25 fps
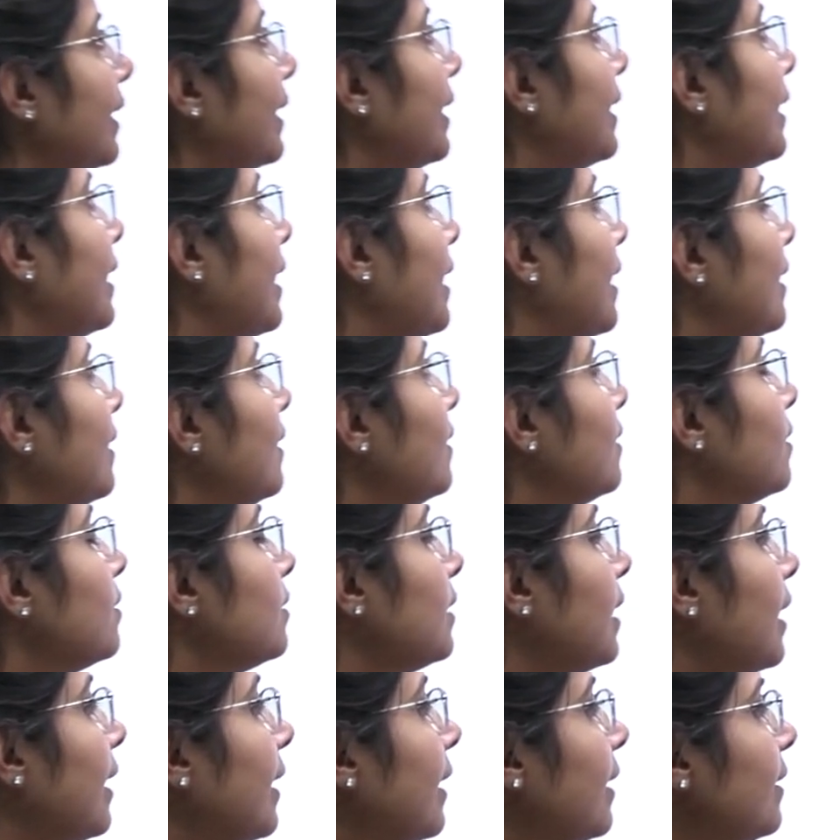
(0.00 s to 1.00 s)
A
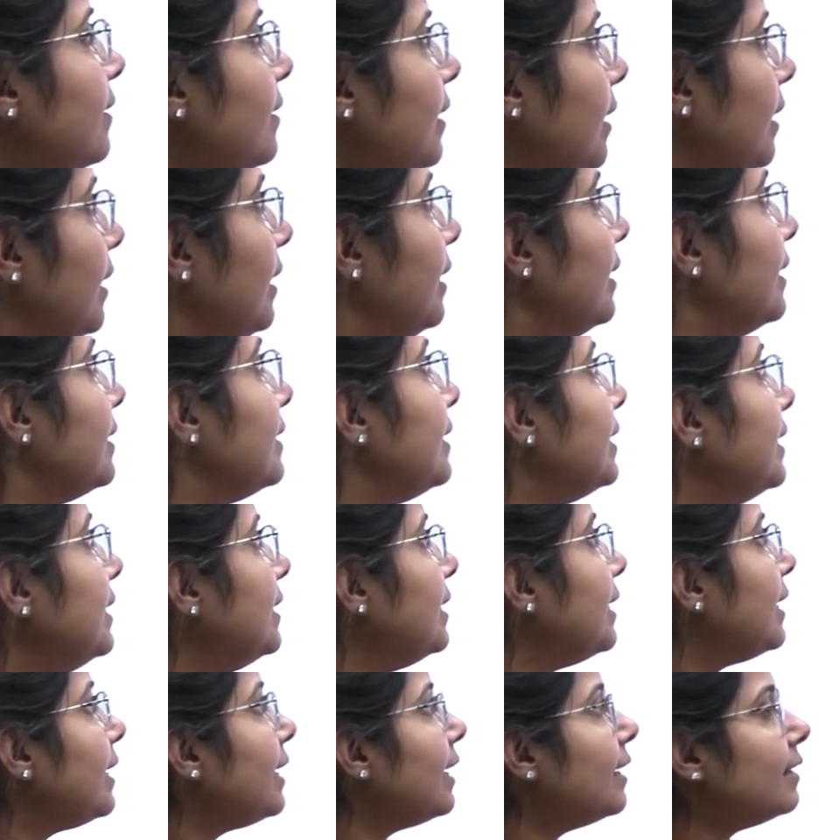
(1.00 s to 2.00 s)
and D.
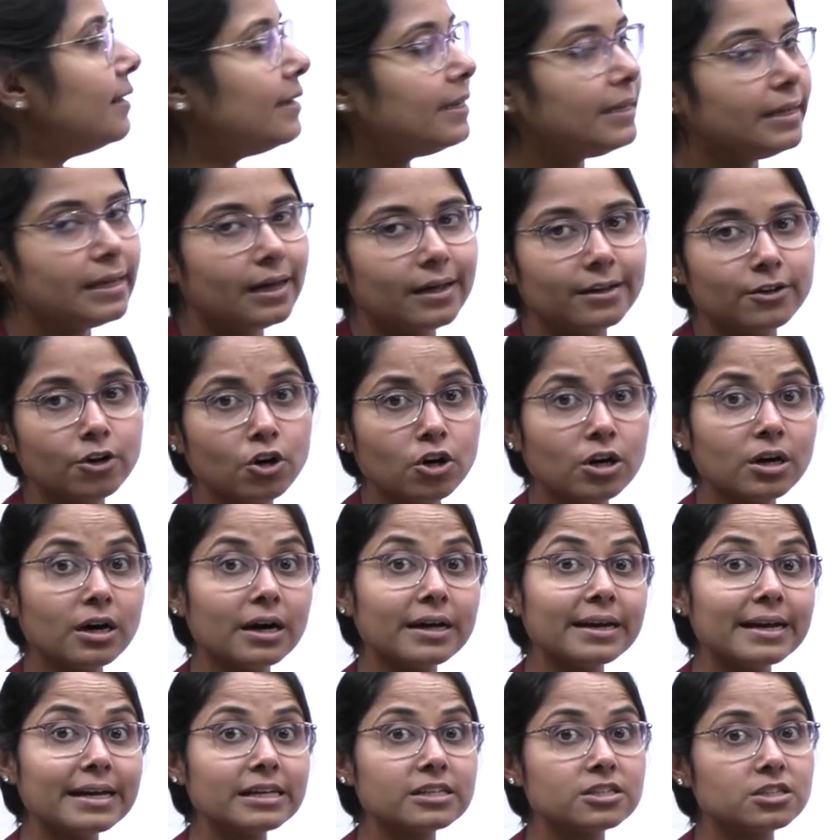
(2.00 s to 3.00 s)
A and D are your
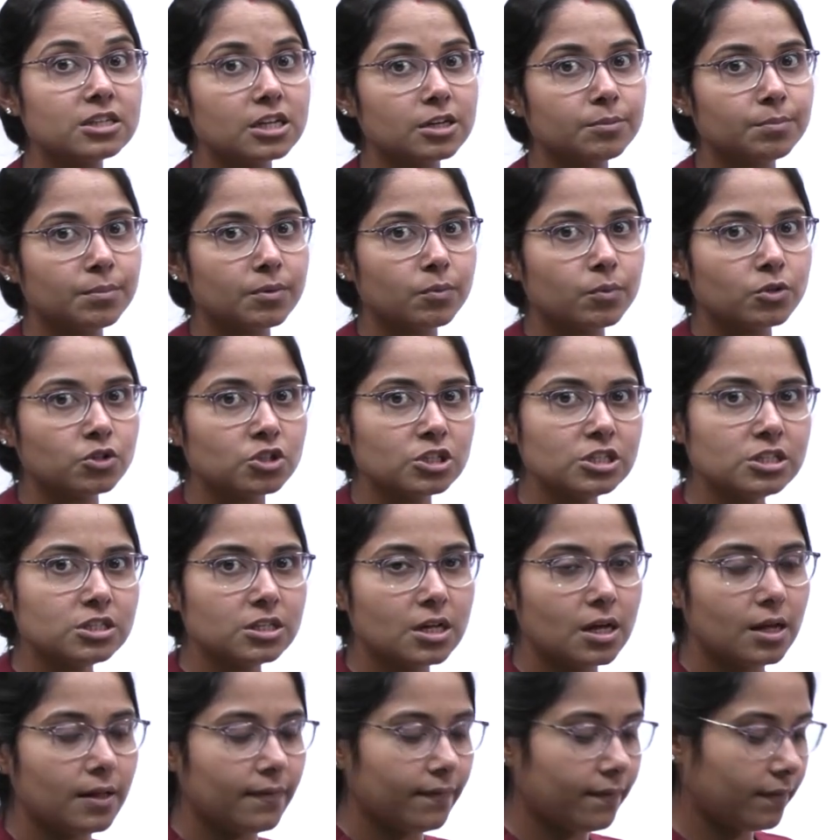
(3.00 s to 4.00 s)
correct statement which is
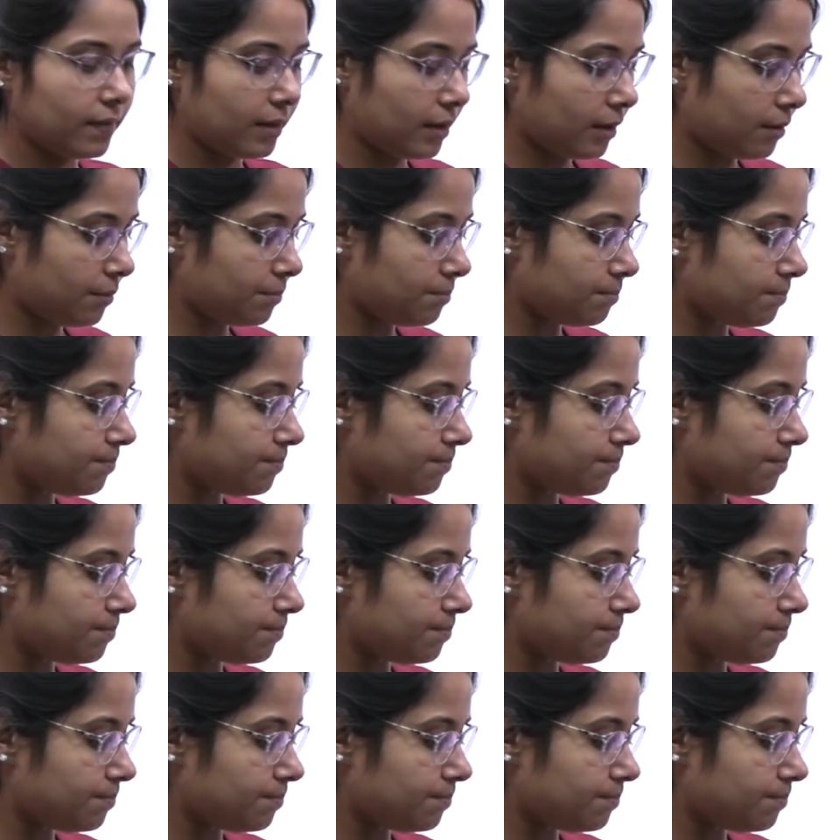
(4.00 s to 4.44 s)
there.